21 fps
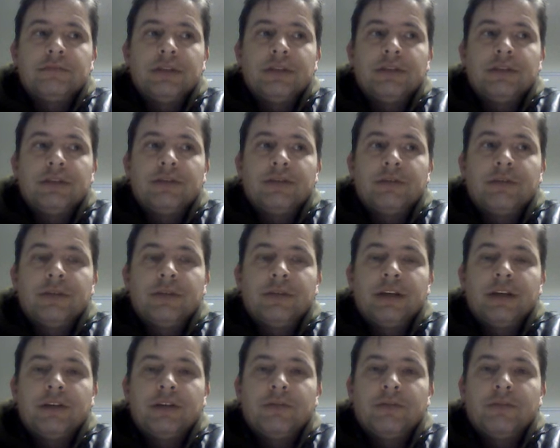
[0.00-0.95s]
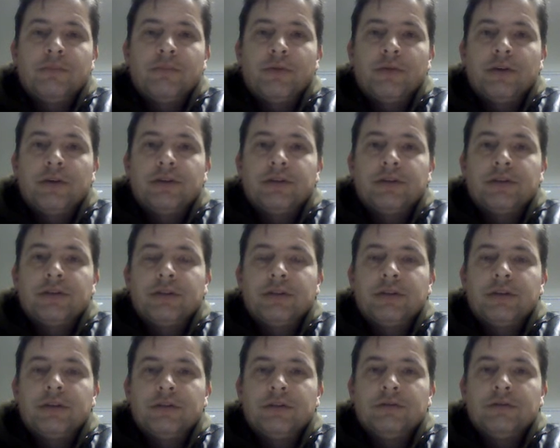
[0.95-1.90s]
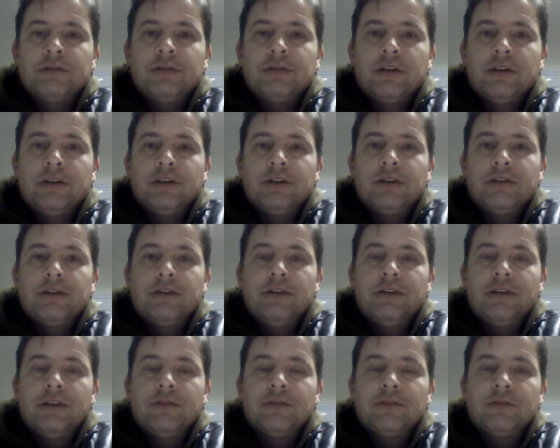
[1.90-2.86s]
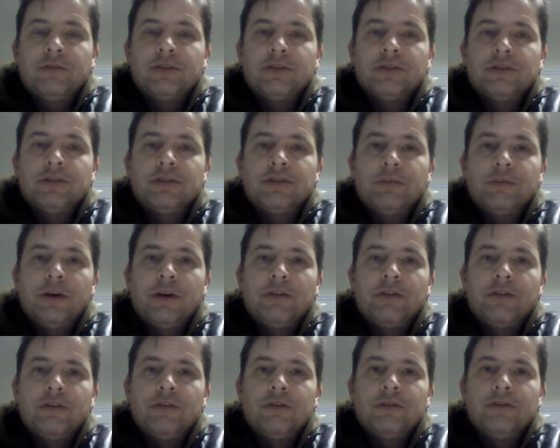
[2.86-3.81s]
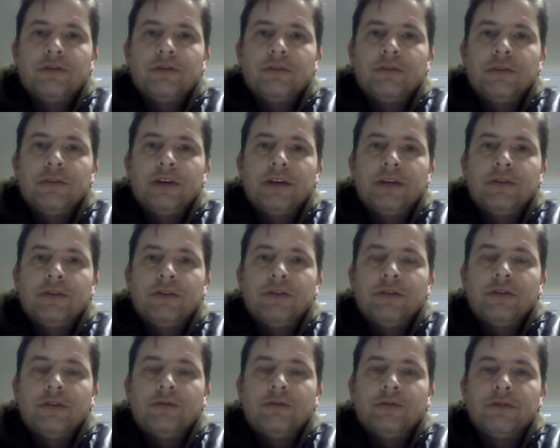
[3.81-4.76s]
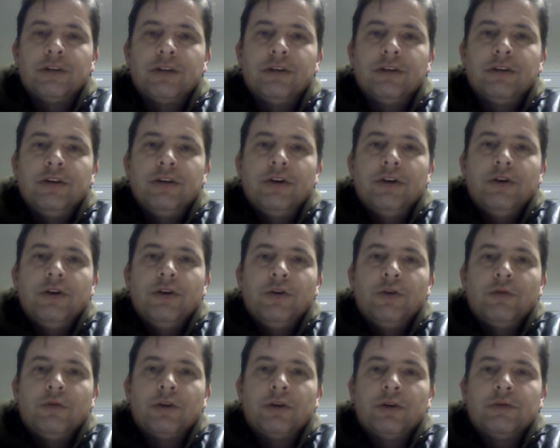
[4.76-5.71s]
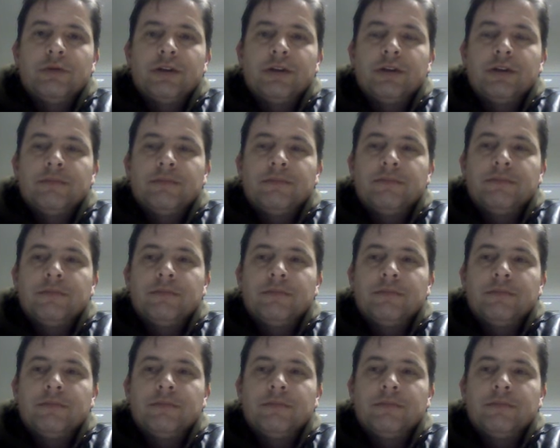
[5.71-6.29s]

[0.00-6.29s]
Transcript: That's something that's important to her, and that's what she aspires to do someday, is to hopefully work with him.